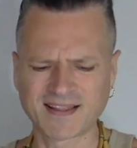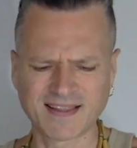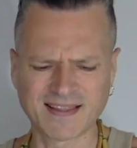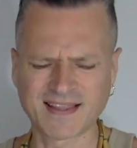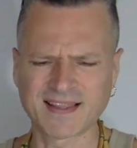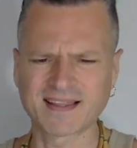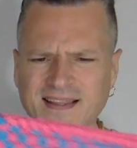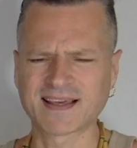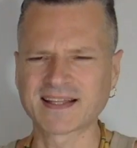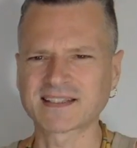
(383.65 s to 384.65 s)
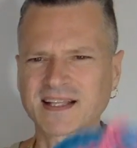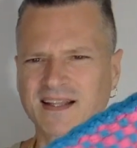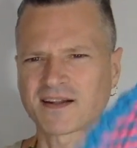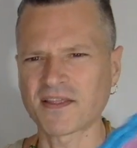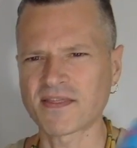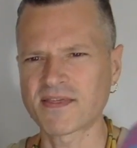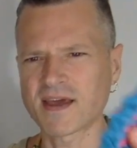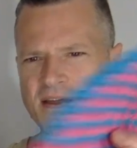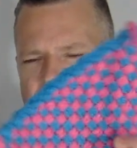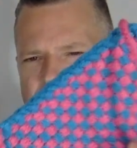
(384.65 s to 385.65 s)
the it's a little
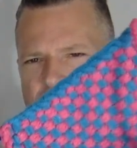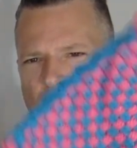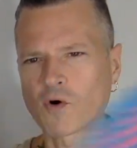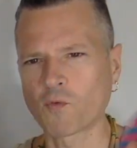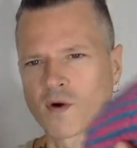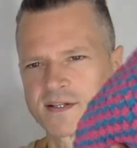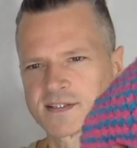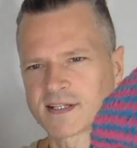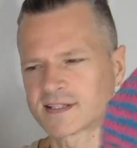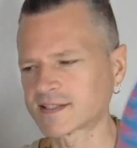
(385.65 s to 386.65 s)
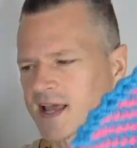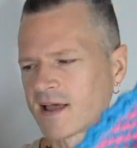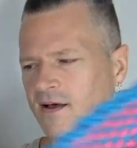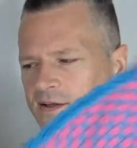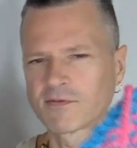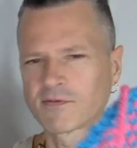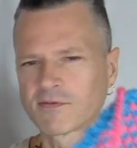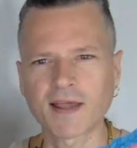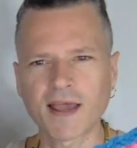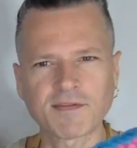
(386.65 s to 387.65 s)
thick for 1 6 scale. You
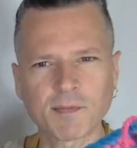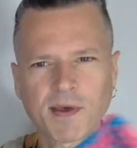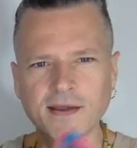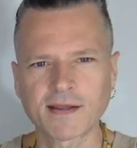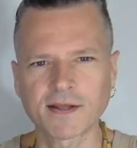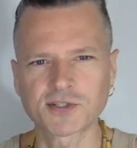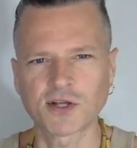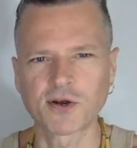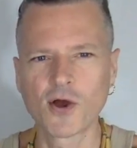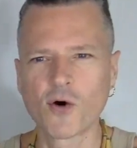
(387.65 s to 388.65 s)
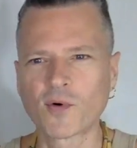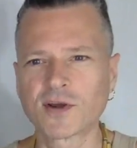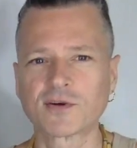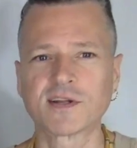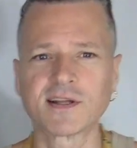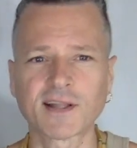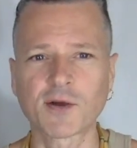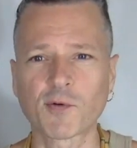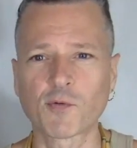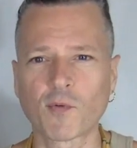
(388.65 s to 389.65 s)
really have to pay attention when you're
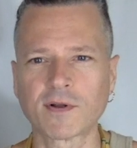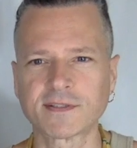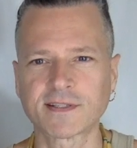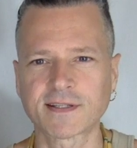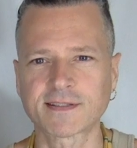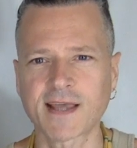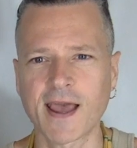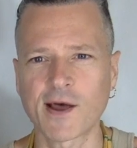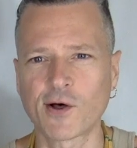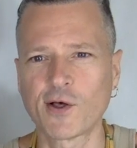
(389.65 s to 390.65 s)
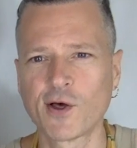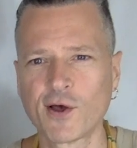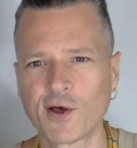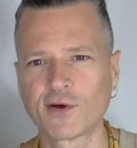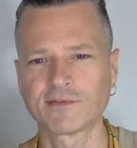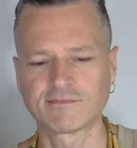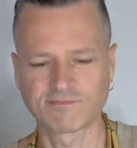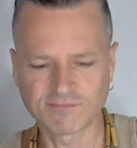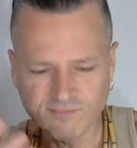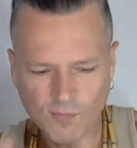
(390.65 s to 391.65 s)
dealing with 1 6 scale.
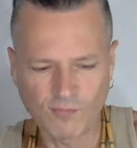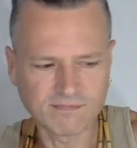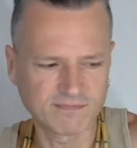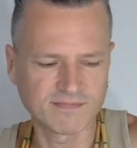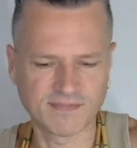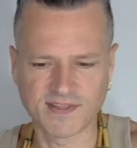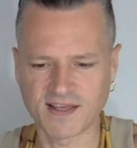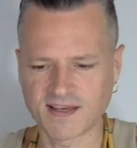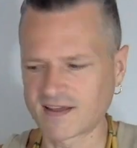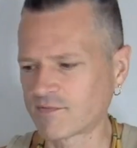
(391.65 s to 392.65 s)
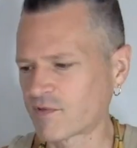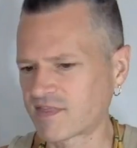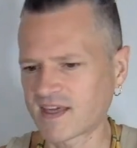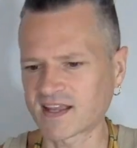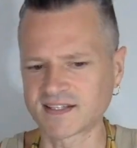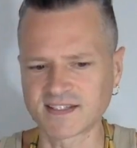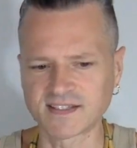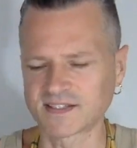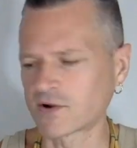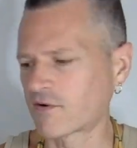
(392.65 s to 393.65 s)
The, the
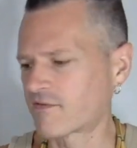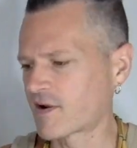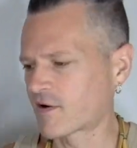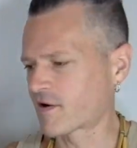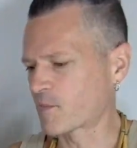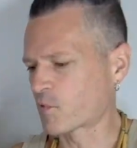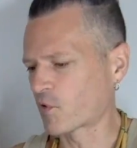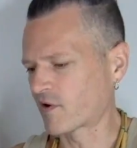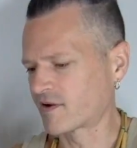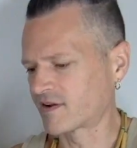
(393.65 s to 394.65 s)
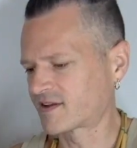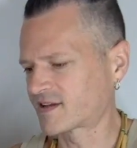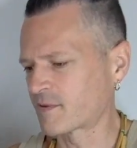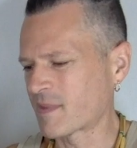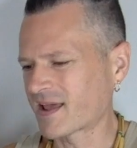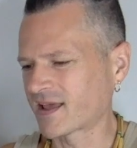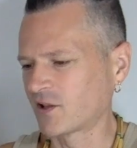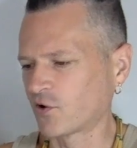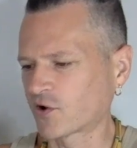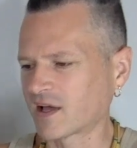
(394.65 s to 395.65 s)
thicknesses are very important to make
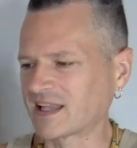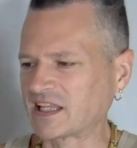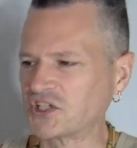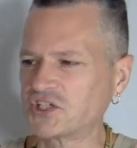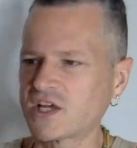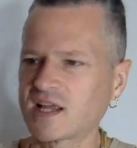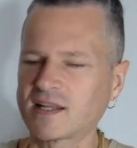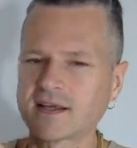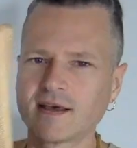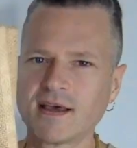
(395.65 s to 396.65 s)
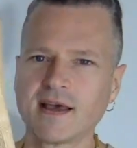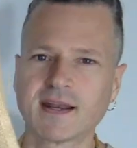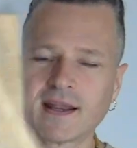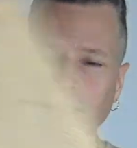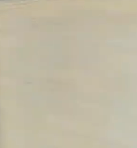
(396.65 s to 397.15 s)
it look legit. Now